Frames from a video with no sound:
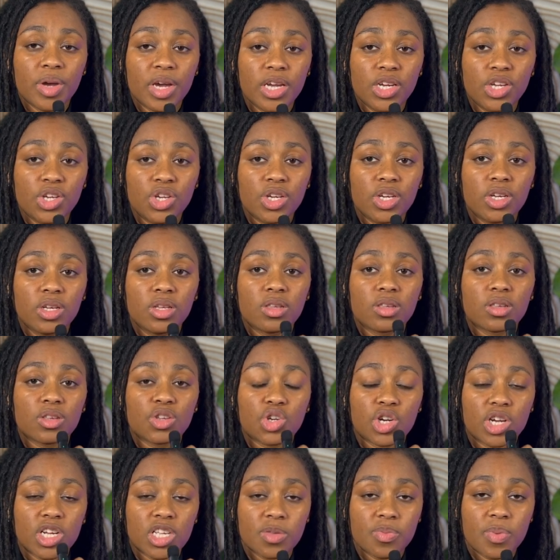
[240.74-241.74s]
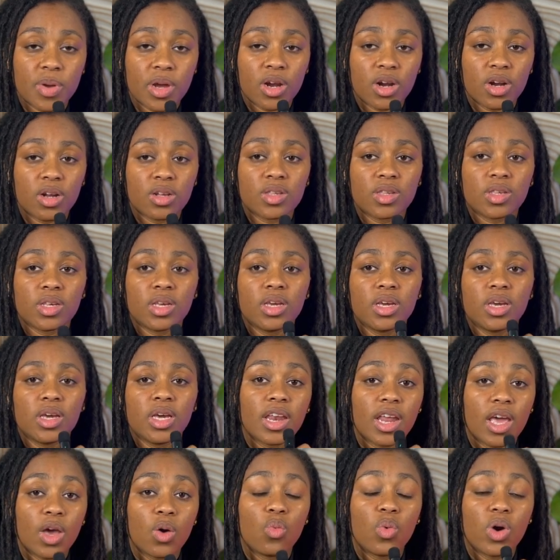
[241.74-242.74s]
patience, transparency,
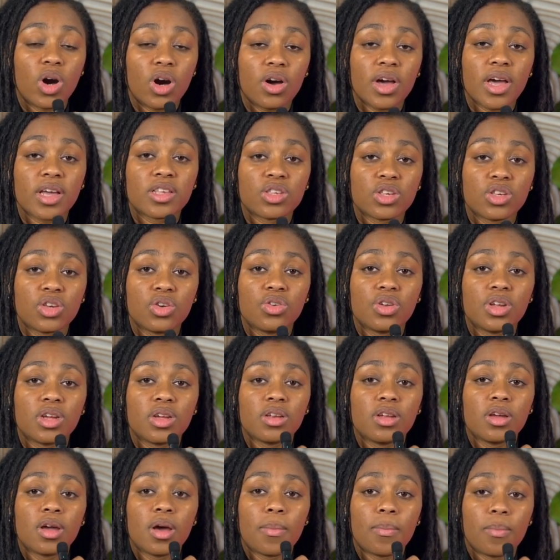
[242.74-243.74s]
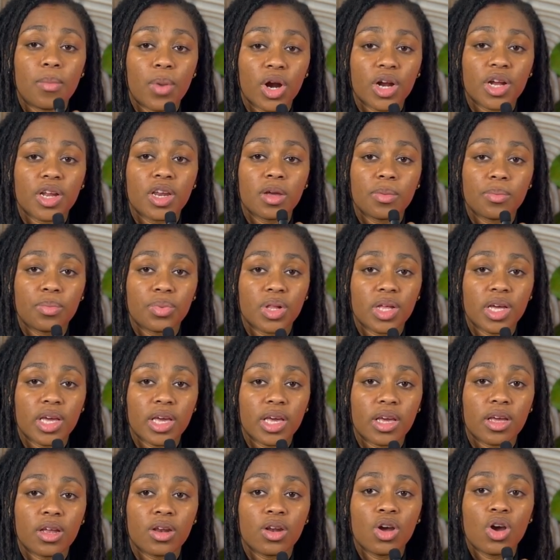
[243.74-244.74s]
and a well executed marketing
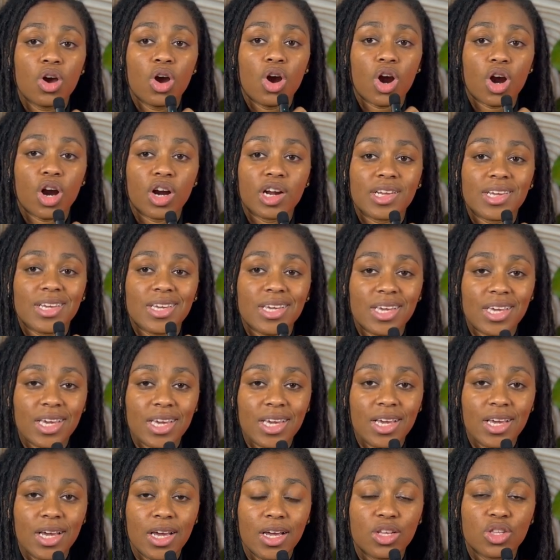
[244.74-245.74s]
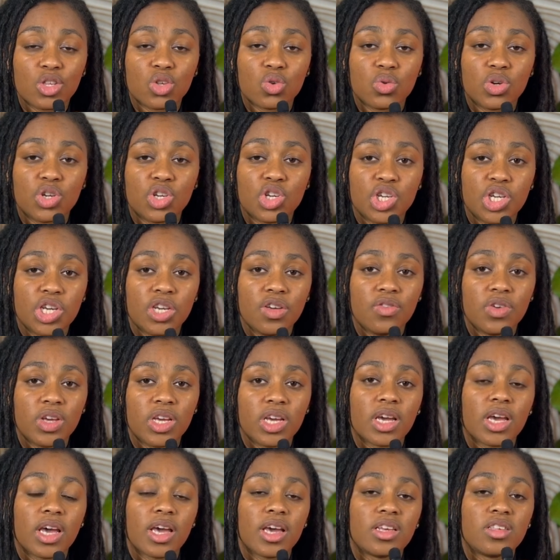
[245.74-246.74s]
plan are key to
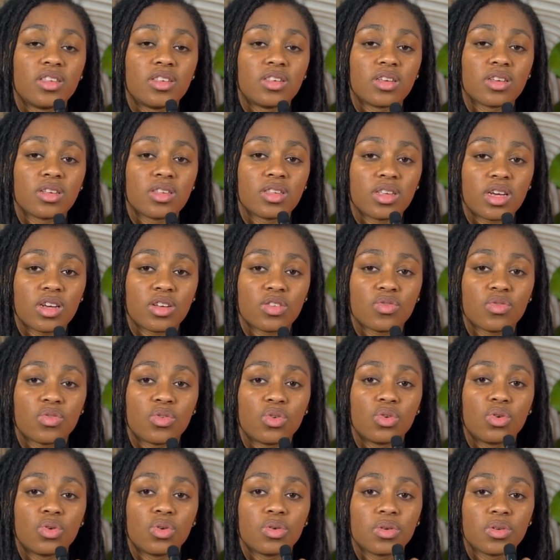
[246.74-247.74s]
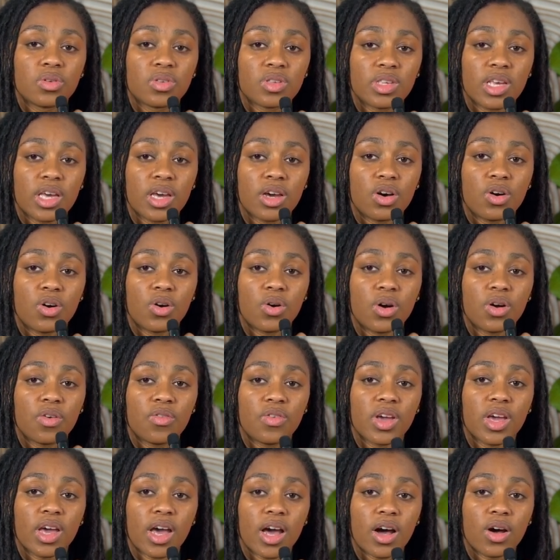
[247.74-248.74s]
achieving a successful sale
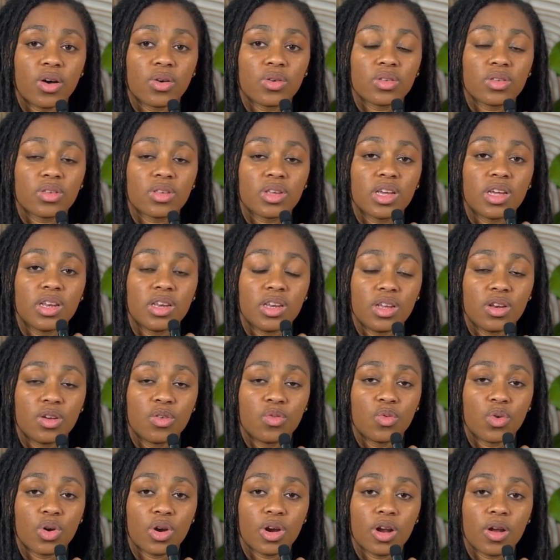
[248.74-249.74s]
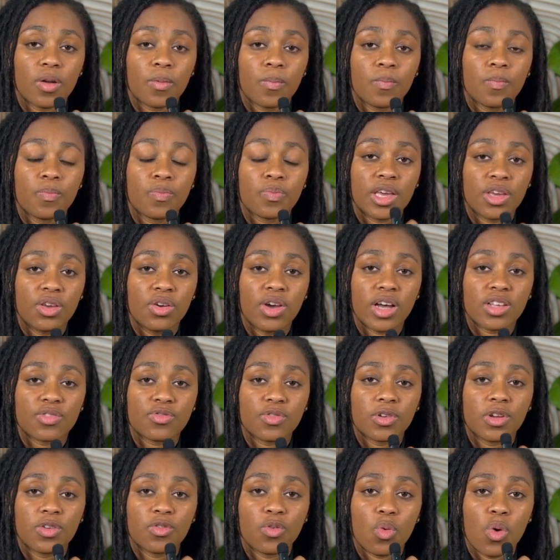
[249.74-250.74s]
of a house in need of work. Thank you guys
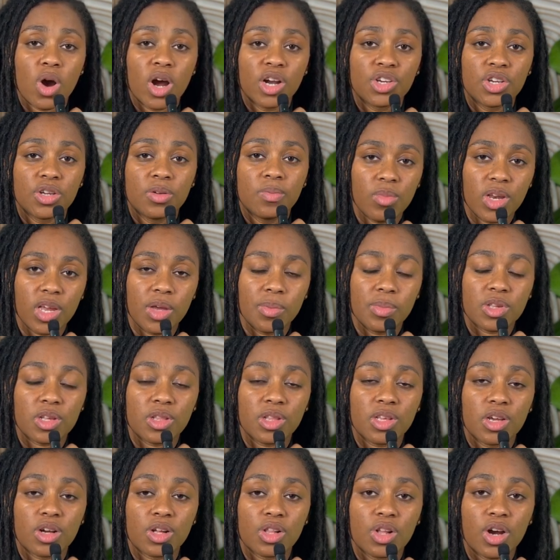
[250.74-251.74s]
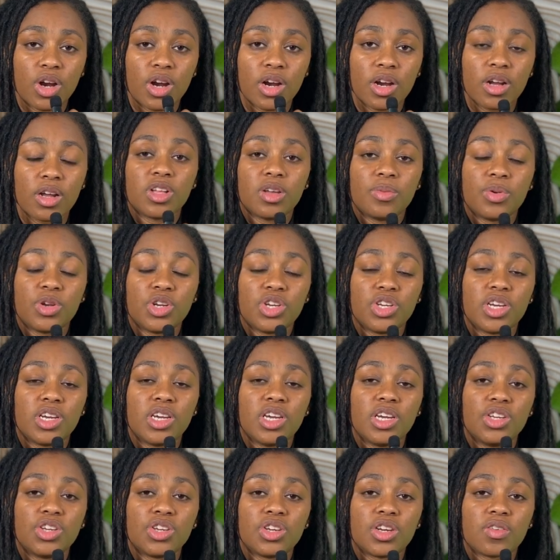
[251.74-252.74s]
for being for watching. My name is Aaliyah Clark. Really
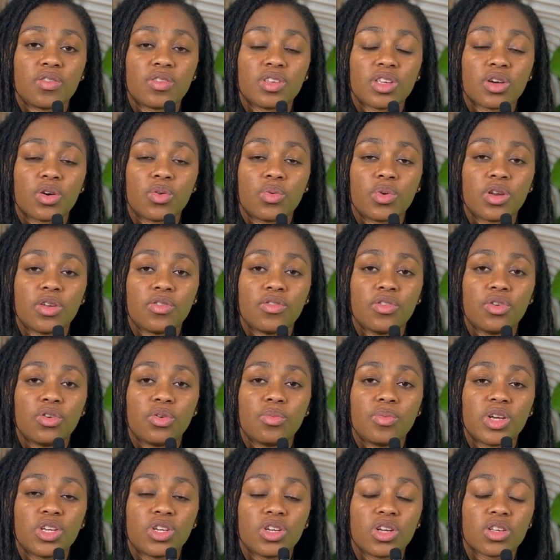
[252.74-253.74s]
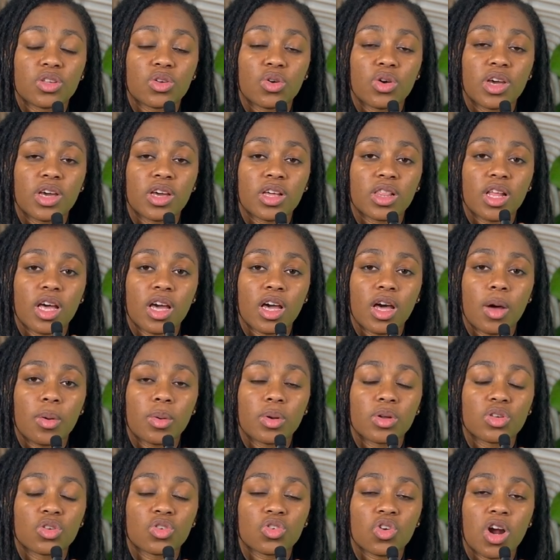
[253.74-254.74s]
appreciate each and every single one of you. Make sure you guys go ahead and like,
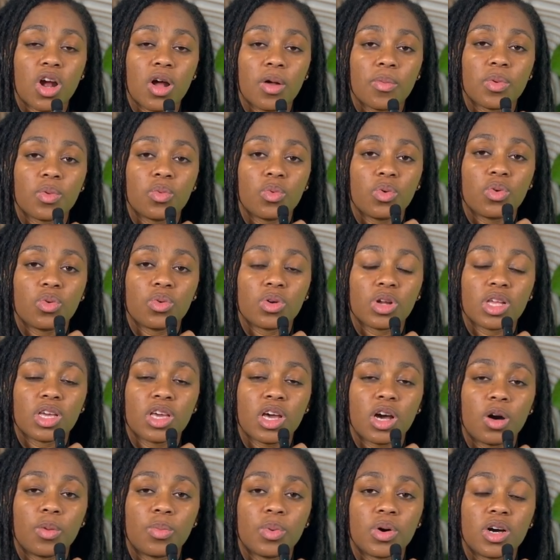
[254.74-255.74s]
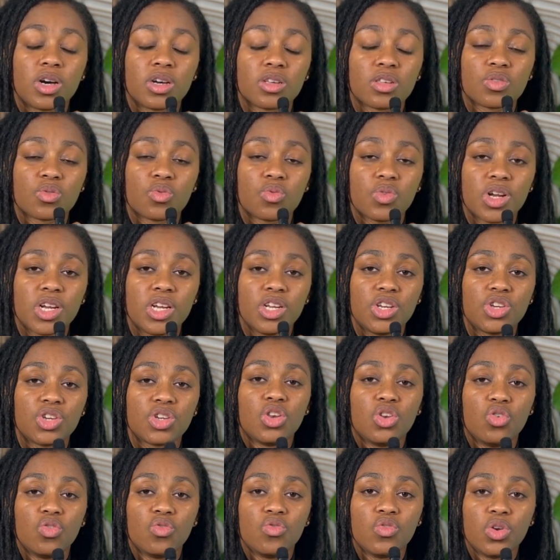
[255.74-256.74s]
comment, or subscribe. It will really help us reach
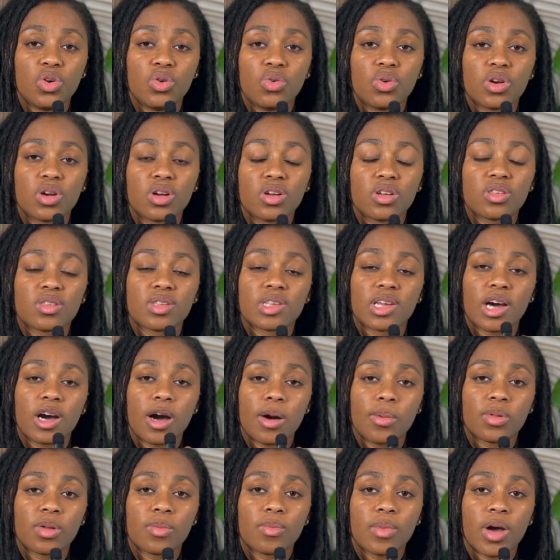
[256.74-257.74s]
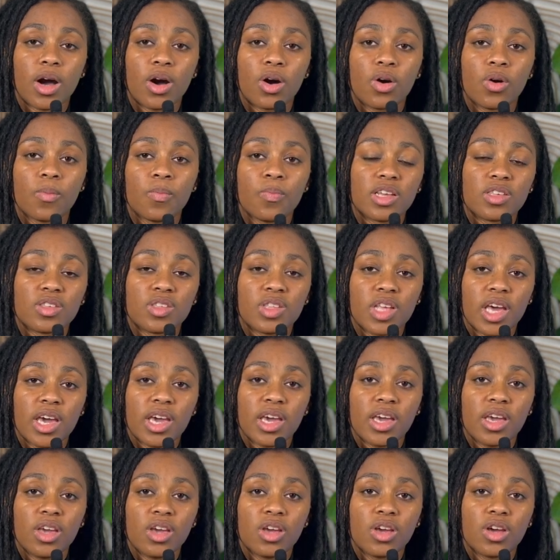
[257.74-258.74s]
new viewers to help them out as
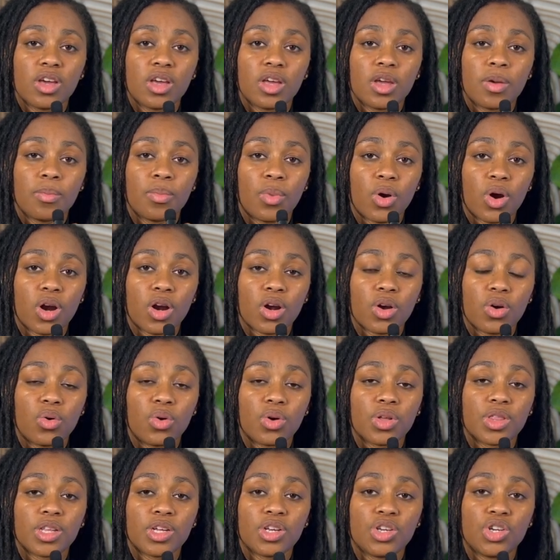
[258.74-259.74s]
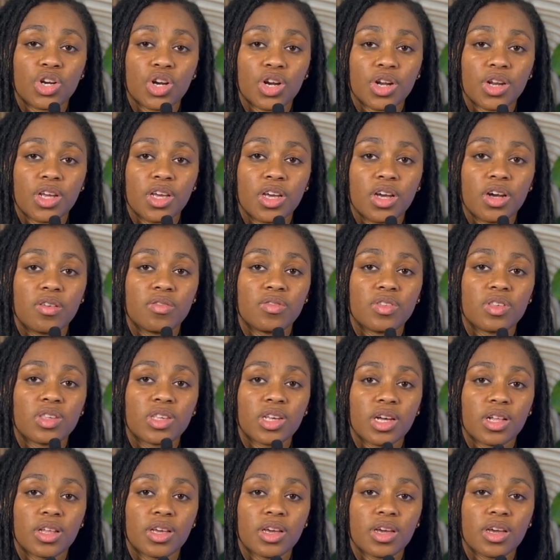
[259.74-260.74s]
they embark on the journey of
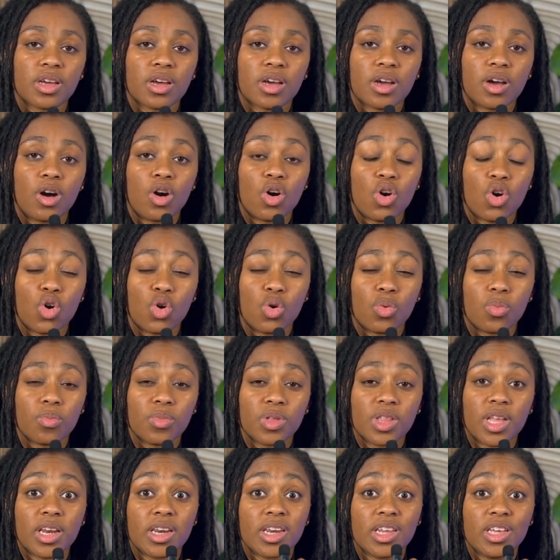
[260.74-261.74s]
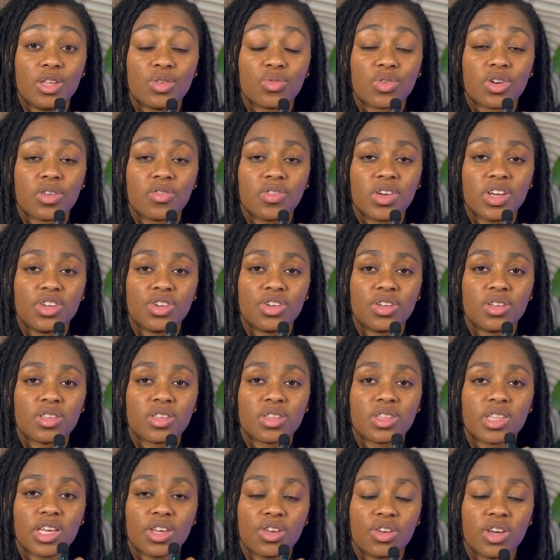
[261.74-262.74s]
selling a home that needs
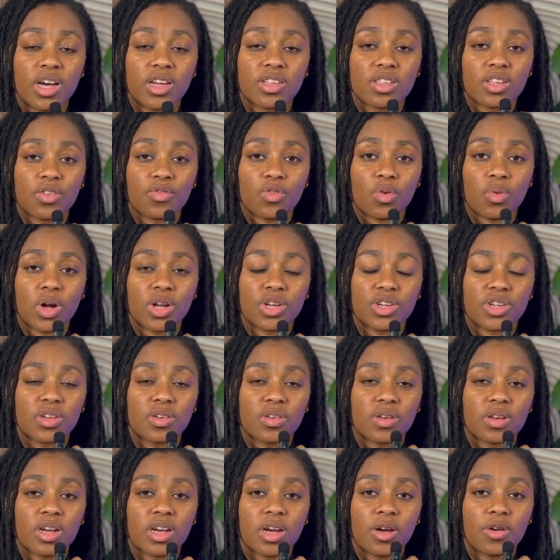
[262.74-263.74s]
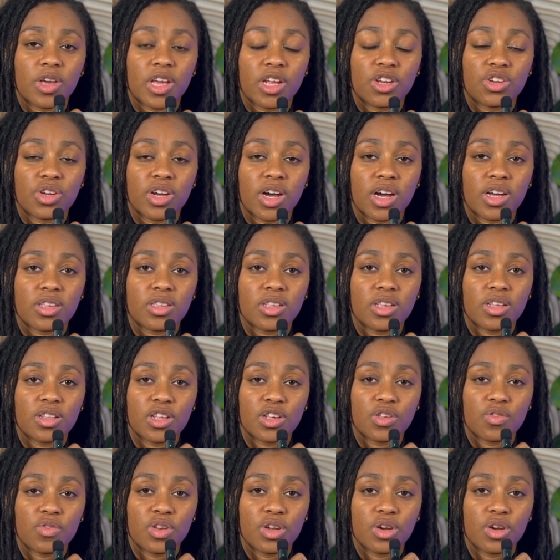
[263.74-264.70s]
renovations. Thank you guys again for watching. I'll catch you guys in the next